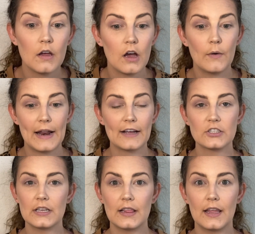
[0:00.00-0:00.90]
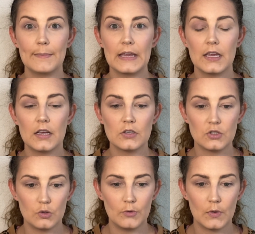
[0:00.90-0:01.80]
Oh, and actually, let me
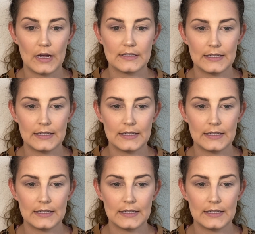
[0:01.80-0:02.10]
zoom you guys